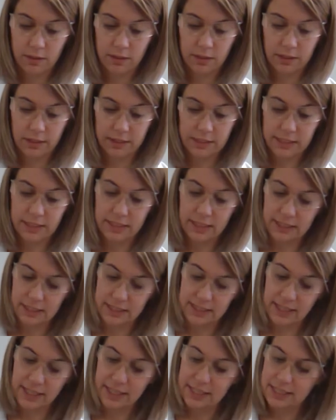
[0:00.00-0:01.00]
Now this is like the
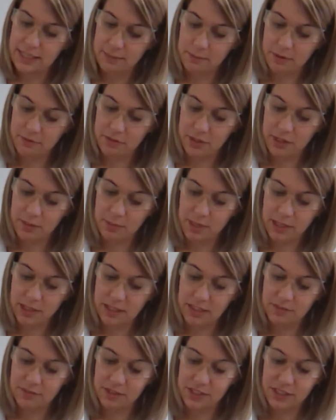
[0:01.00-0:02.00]
second time I've tried to make
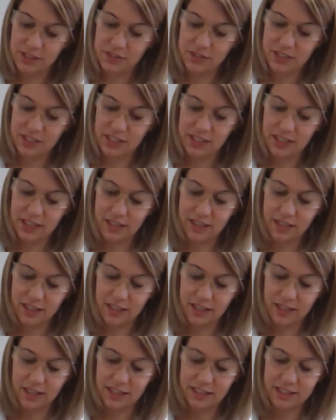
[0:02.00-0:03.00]
this video today,
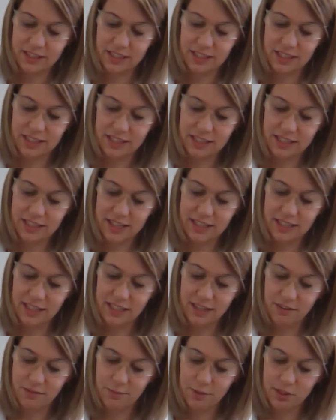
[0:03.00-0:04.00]
and I didn't
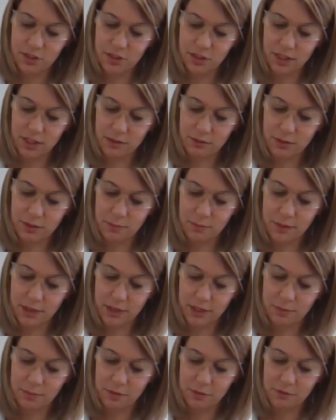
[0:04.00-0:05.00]
have much luck with the
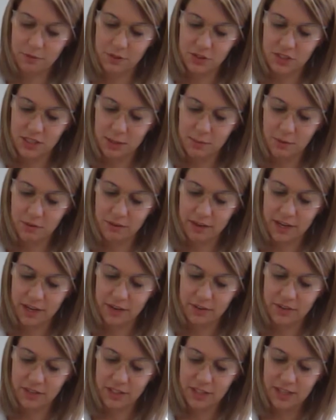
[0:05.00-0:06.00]
barium the first time
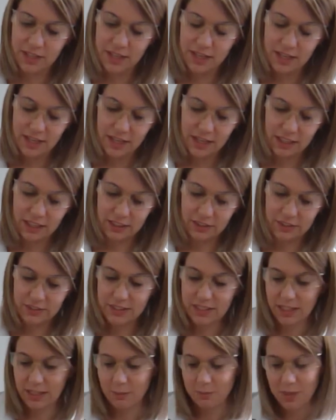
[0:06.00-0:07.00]
around, and it looks
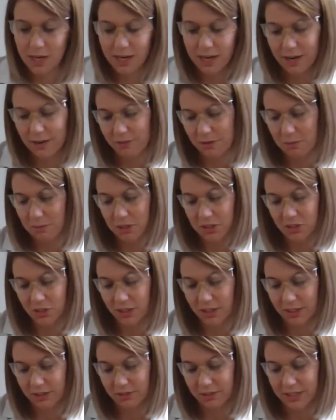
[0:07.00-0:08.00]
like I'm not having much
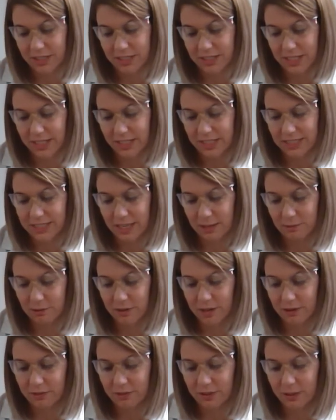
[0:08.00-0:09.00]
luck with the second time
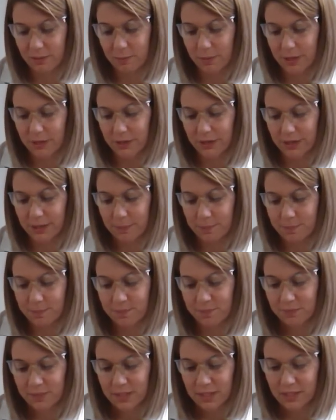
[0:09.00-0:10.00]
around with the barium.
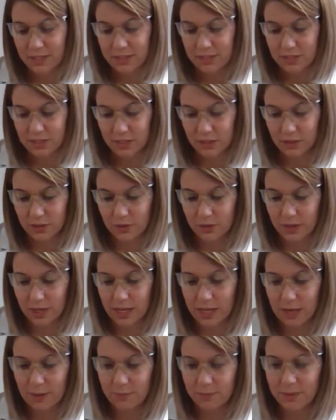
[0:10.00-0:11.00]
So
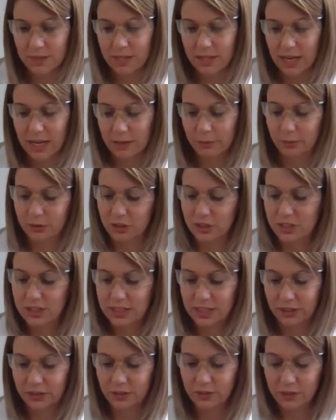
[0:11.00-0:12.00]
I will just
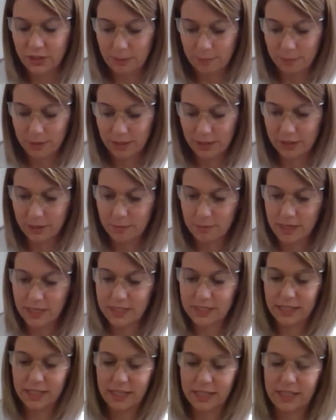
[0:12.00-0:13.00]
tell you that barium
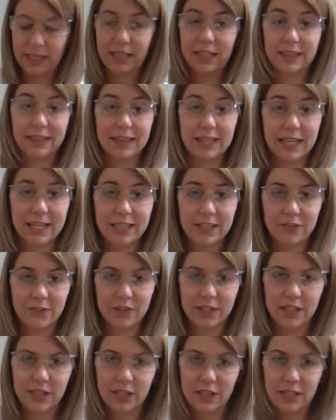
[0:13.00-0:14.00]
makes a light
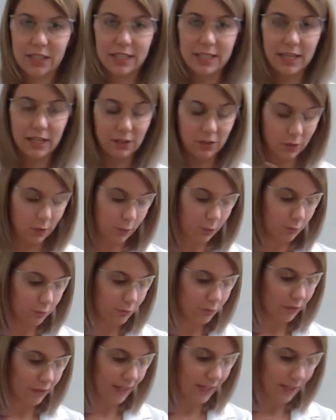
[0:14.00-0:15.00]
green yellow
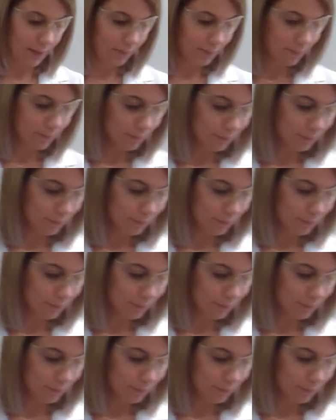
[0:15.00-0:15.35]
flame.